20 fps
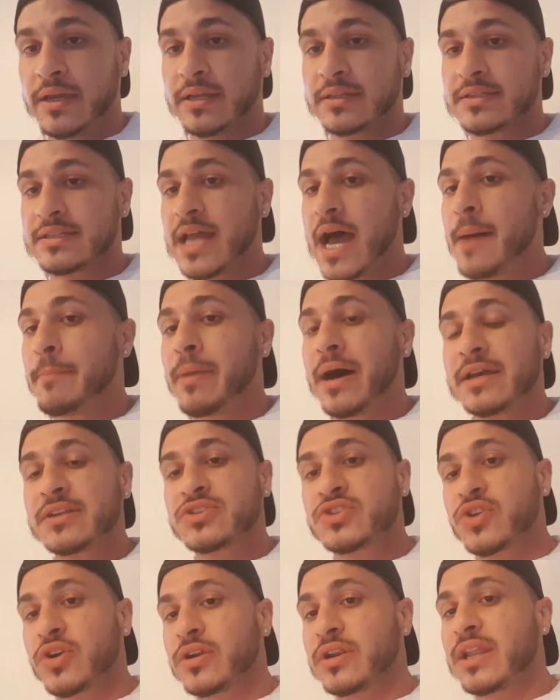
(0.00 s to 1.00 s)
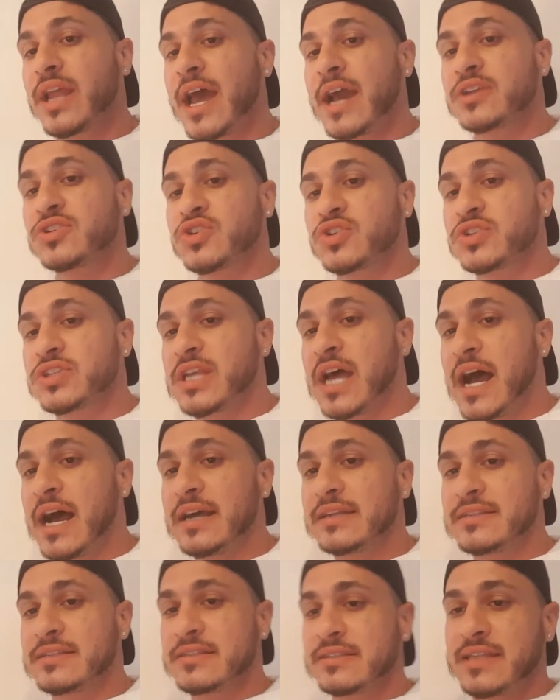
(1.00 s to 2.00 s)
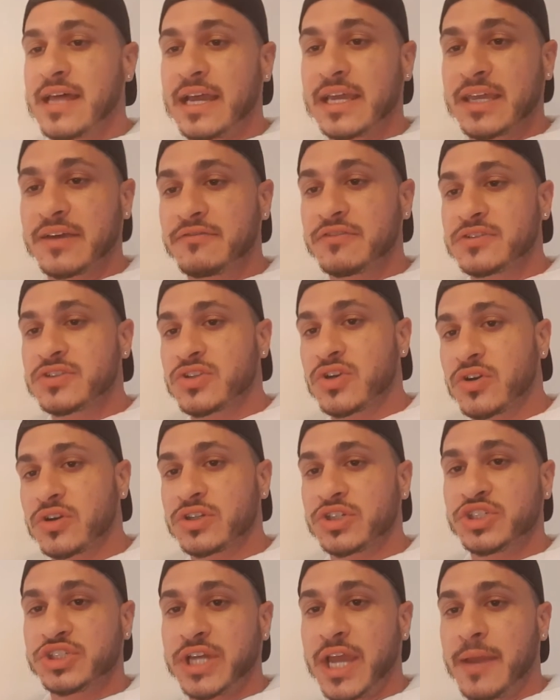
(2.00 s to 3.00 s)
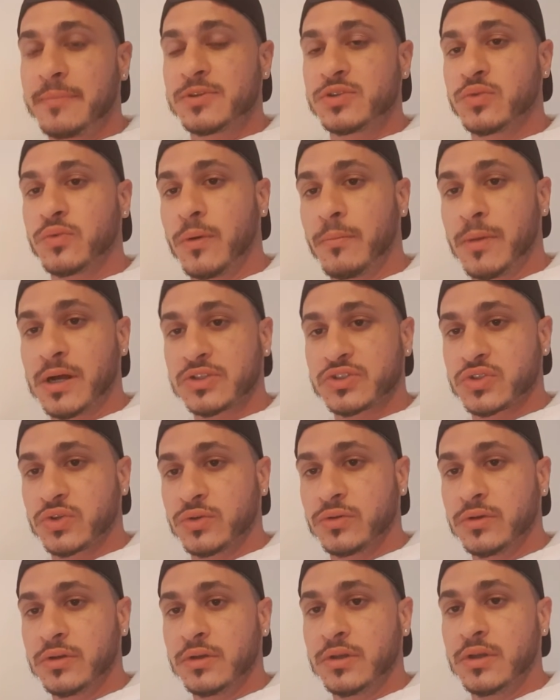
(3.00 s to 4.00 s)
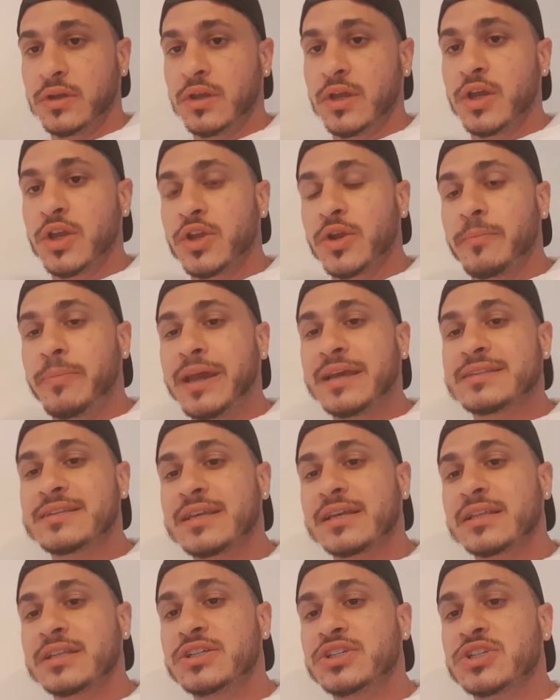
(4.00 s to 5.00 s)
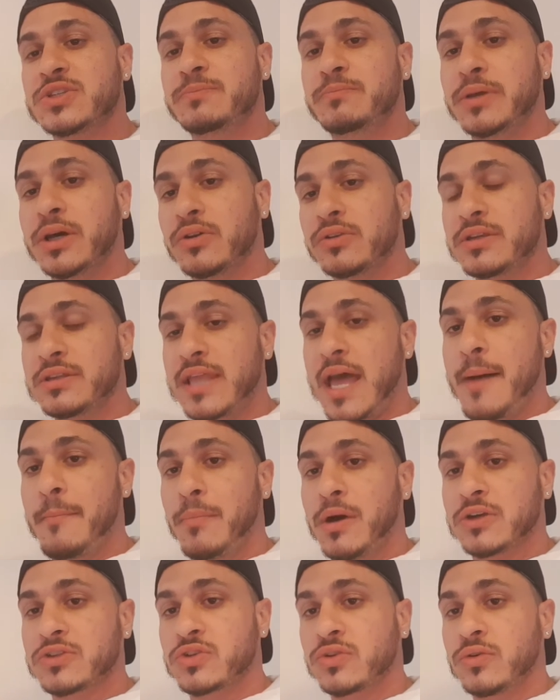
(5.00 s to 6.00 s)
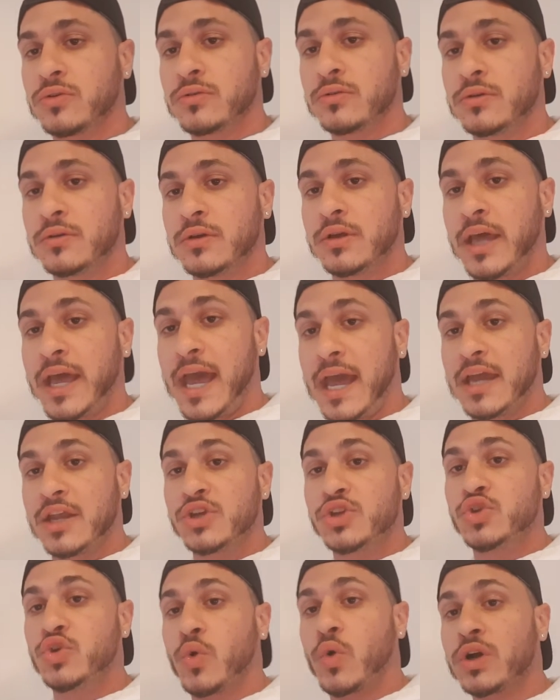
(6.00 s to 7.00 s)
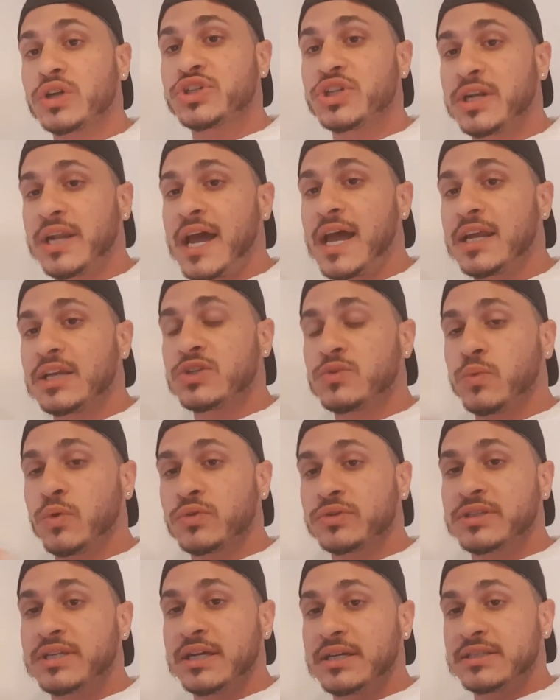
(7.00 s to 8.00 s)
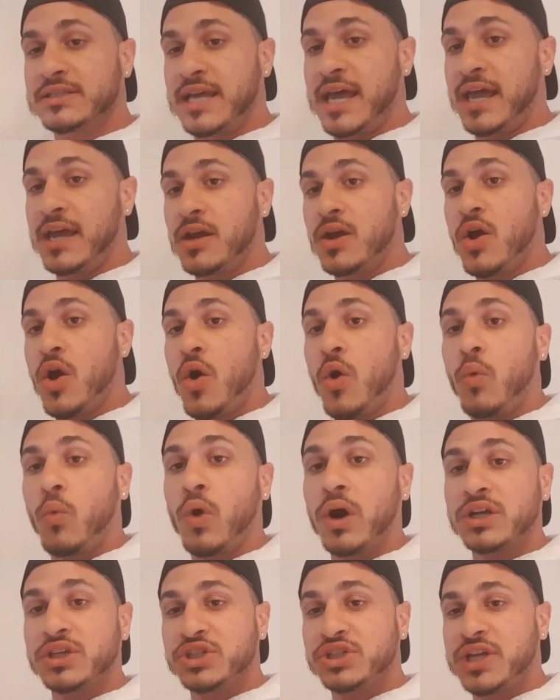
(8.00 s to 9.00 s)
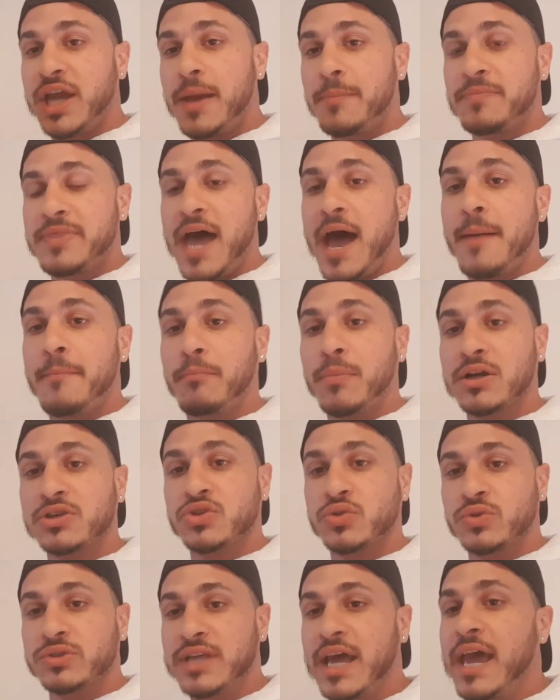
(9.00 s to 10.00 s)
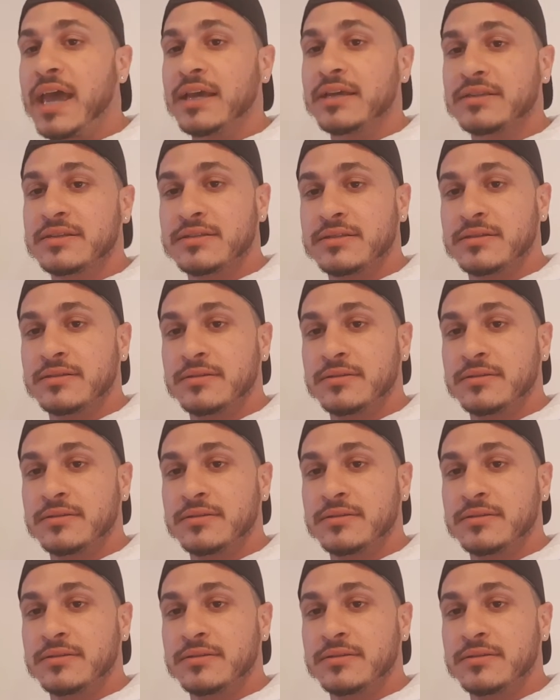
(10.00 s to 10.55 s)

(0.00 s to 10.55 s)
It's not by certain exercises that give a certain shape to a muscle. You're basically just building that muscle, and your genetics will dictate what shape that muscle takes.